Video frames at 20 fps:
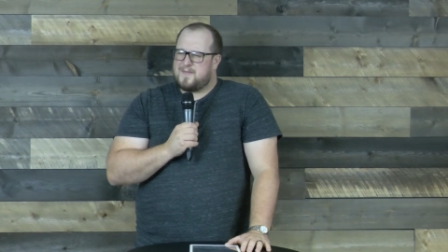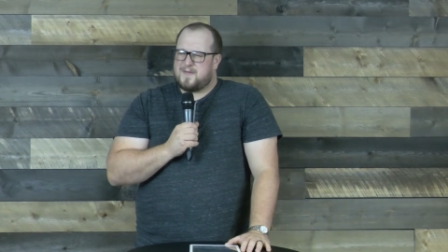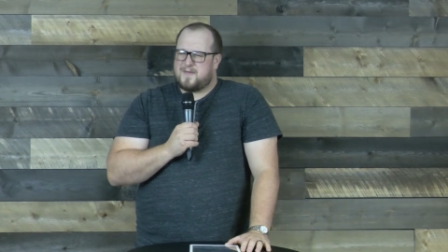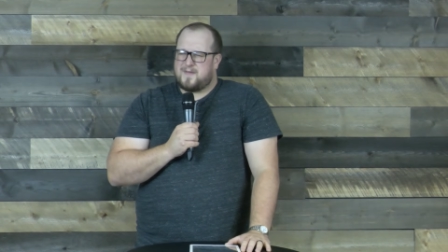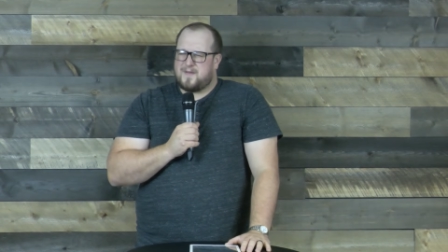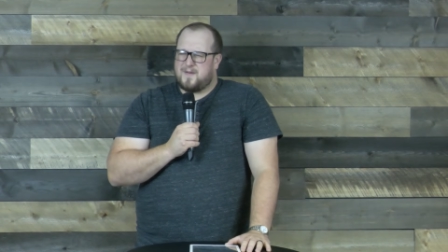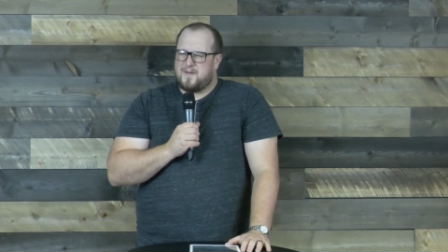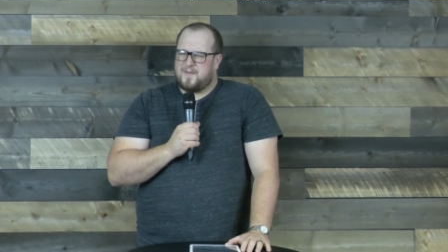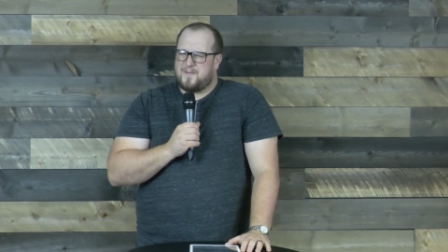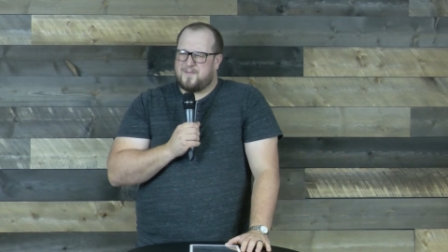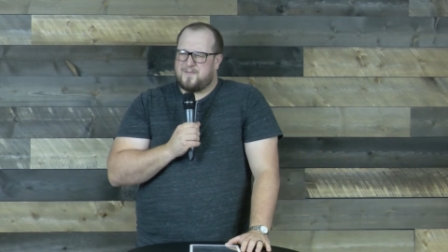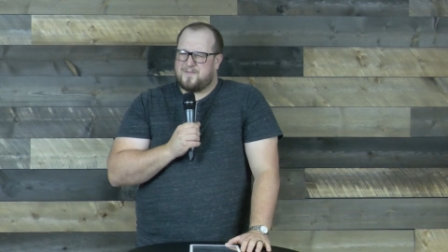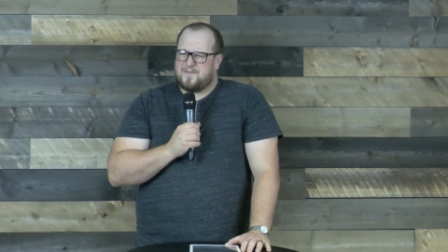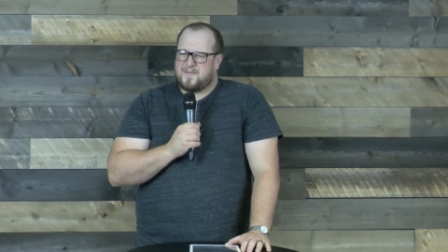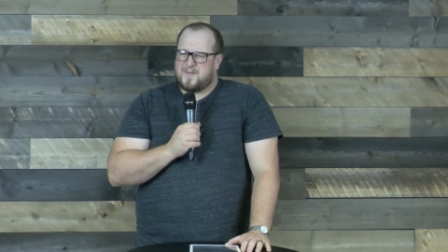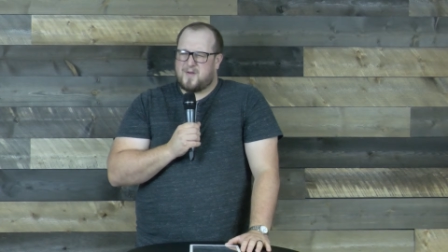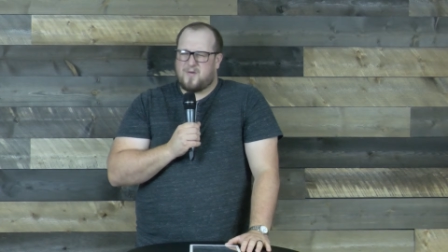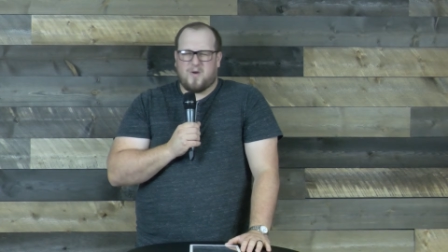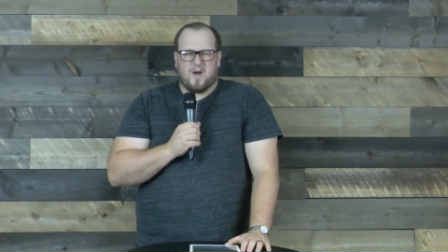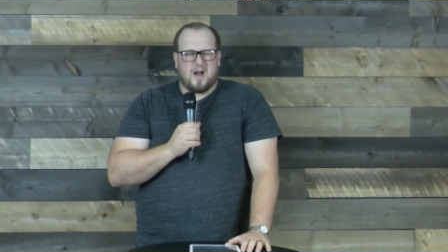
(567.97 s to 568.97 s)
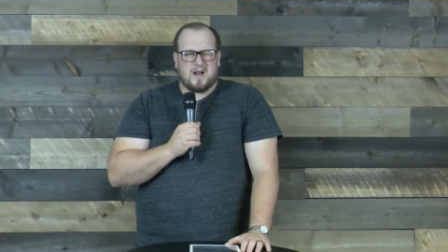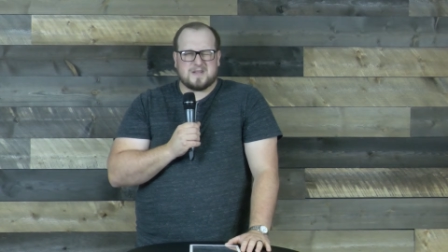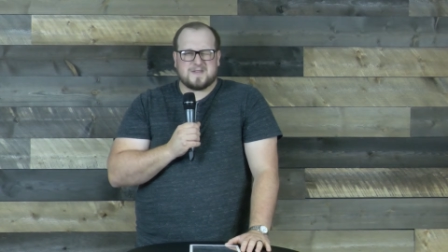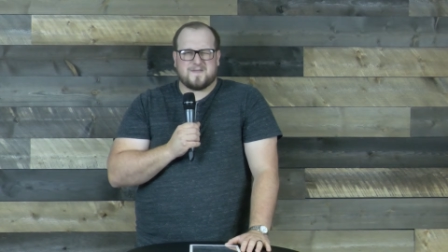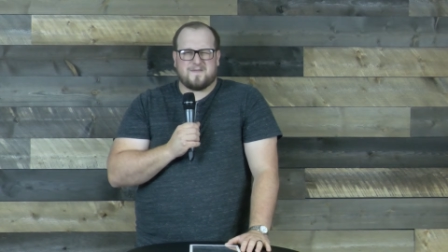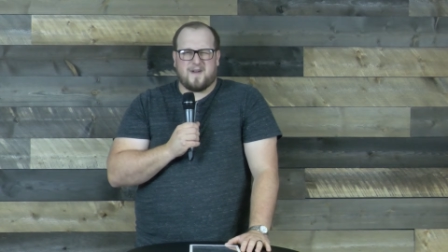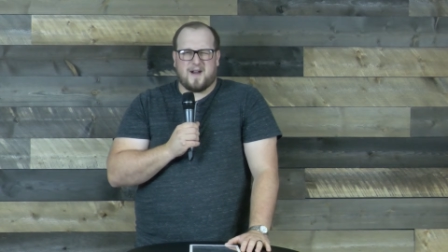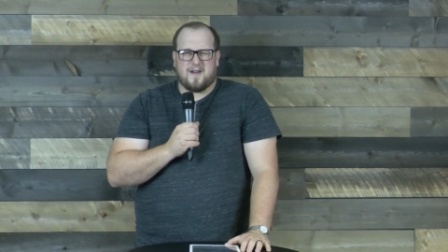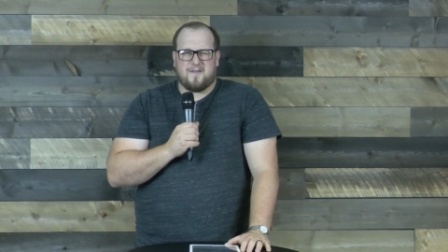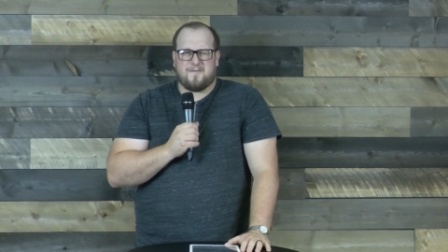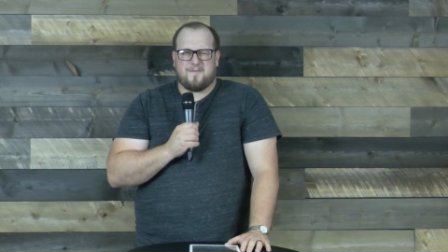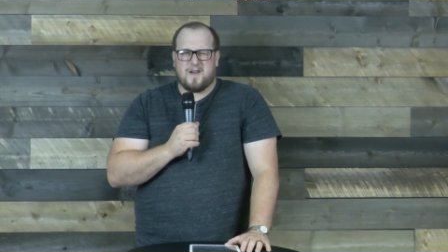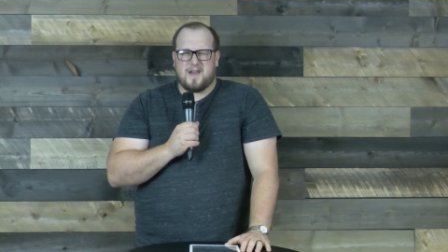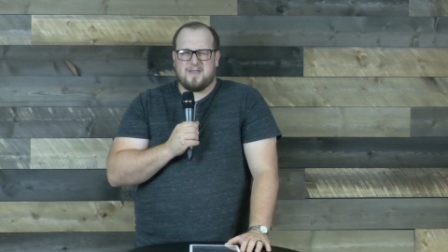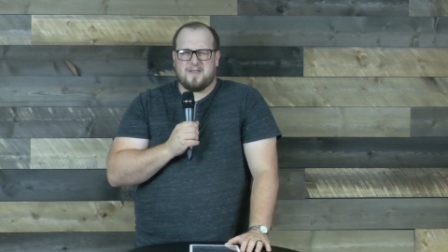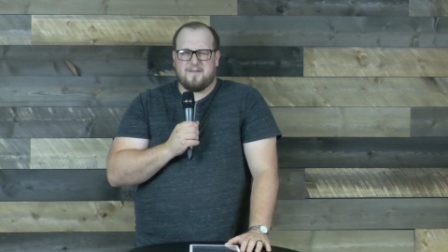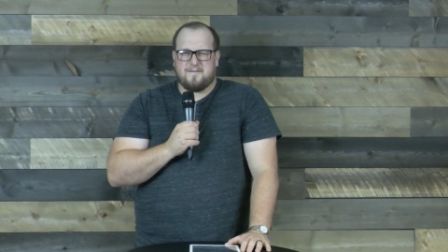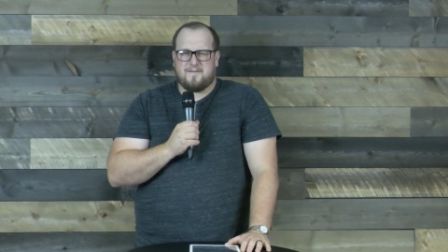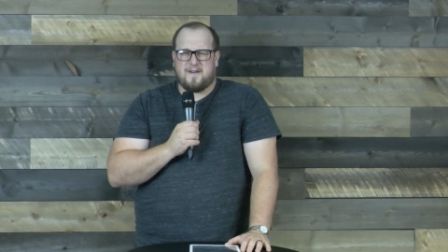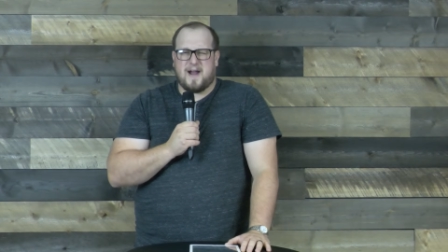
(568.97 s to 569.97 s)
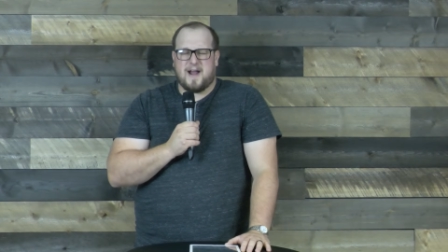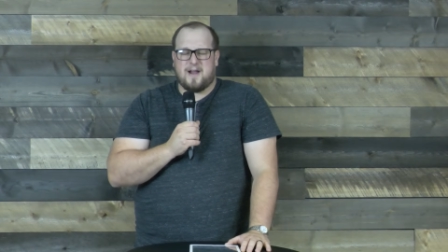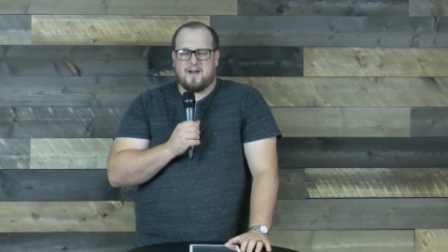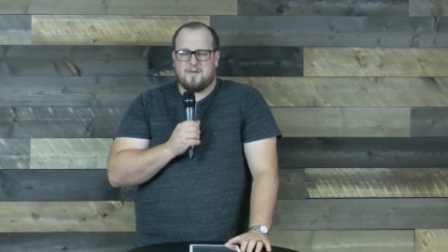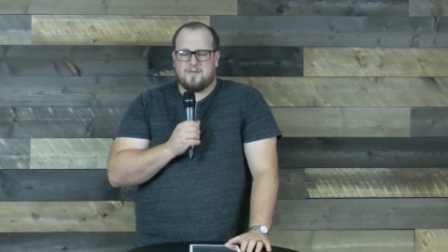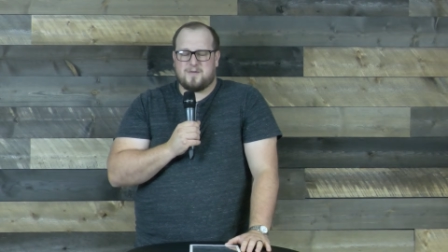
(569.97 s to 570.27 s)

some crossfire, friendly fire.